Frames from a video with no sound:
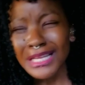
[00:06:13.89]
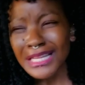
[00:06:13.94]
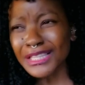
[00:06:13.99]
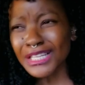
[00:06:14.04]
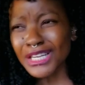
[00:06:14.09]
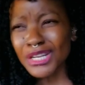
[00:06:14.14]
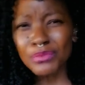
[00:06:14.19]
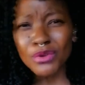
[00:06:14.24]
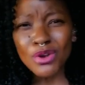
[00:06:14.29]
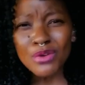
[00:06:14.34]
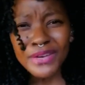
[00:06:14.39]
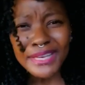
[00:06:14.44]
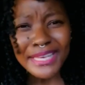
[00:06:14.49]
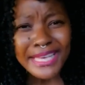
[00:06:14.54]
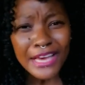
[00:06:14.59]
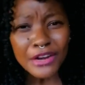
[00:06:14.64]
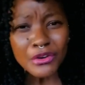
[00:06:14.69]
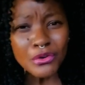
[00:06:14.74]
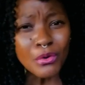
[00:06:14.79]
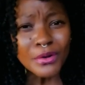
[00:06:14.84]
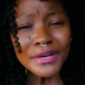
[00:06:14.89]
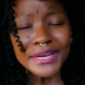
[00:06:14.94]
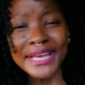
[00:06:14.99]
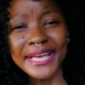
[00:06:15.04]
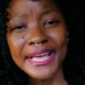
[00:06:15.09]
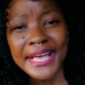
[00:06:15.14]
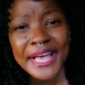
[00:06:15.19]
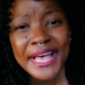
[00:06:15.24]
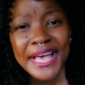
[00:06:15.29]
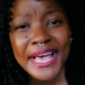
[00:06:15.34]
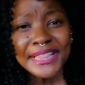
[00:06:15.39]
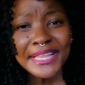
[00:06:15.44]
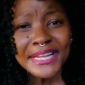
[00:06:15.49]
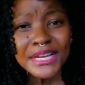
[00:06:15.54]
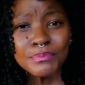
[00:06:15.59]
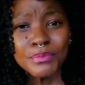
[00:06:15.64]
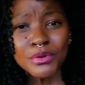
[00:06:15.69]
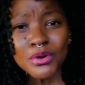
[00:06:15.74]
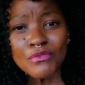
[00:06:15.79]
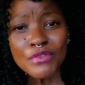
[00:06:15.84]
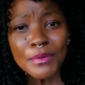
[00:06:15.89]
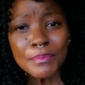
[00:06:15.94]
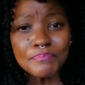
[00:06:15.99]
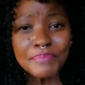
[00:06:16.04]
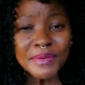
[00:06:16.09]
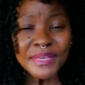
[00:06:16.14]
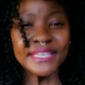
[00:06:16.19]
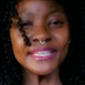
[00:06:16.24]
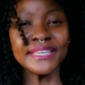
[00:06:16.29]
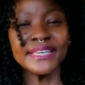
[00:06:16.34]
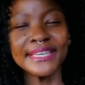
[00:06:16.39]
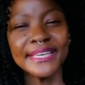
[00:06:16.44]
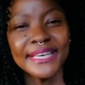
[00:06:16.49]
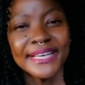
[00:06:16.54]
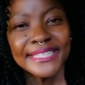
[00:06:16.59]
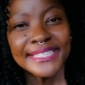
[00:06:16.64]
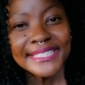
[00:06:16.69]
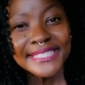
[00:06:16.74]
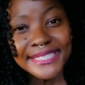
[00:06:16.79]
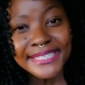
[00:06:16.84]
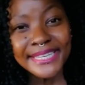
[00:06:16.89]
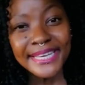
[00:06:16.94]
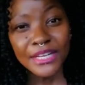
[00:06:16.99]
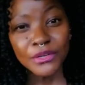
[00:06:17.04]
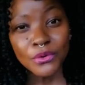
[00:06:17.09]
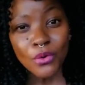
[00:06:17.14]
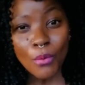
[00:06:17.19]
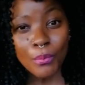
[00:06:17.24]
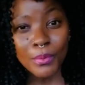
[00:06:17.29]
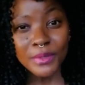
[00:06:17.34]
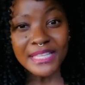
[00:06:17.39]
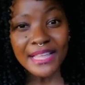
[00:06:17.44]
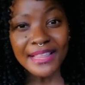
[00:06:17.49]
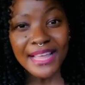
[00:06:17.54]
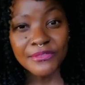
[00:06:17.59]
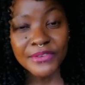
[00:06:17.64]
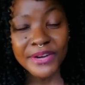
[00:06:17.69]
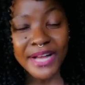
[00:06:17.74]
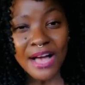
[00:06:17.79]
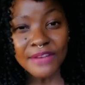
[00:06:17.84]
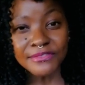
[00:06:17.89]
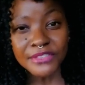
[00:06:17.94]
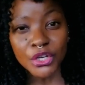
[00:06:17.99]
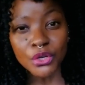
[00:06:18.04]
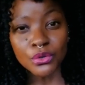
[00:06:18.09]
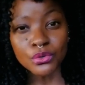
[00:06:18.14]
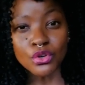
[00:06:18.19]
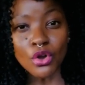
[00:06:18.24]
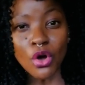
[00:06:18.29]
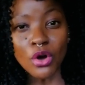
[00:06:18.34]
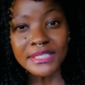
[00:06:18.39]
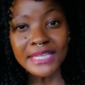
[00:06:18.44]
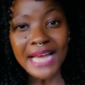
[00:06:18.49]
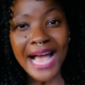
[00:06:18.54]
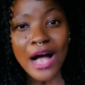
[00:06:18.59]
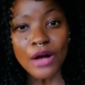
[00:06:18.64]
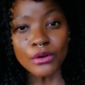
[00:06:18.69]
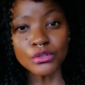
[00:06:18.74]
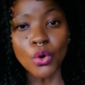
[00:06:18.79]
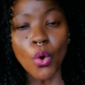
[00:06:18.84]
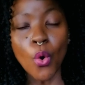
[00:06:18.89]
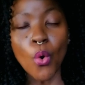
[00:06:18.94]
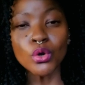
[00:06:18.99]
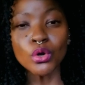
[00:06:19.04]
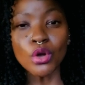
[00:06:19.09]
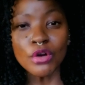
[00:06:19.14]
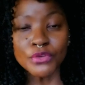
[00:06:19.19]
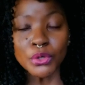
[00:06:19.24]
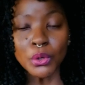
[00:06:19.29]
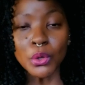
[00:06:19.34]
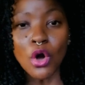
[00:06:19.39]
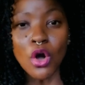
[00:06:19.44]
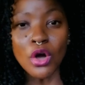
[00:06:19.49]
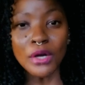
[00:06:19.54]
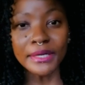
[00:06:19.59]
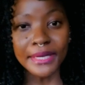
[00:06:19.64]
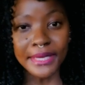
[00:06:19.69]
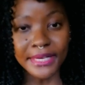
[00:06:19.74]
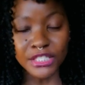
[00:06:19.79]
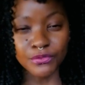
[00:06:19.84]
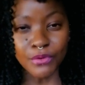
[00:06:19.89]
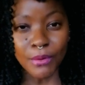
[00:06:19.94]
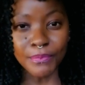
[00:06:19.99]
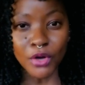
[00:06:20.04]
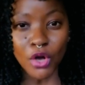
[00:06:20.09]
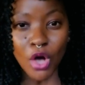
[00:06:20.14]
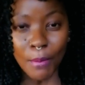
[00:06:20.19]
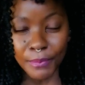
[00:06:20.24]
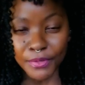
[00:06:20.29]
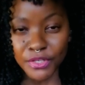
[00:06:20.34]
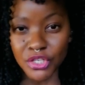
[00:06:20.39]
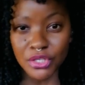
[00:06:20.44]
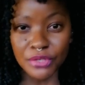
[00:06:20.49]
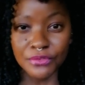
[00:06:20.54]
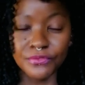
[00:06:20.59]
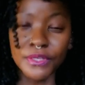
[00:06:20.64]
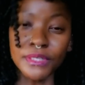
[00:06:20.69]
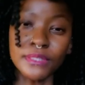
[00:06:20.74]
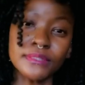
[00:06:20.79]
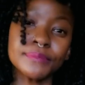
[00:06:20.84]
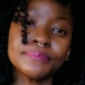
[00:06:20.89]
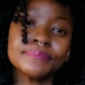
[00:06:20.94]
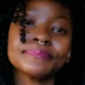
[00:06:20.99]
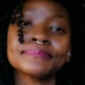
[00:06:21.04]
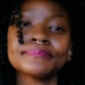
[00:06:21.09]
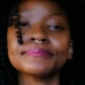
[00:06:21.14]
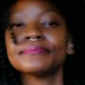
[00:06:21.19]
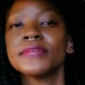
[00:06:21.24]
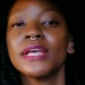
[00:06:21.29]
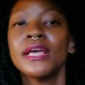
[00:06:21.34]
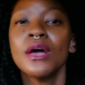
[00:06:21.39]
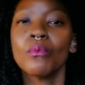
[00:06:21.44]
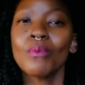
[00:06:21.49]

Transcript: a little bit of a Kerole, a little bit of a Binky, sitting in corporate South Africa after you knocked out all of your colleagues from the competition field. Hmm?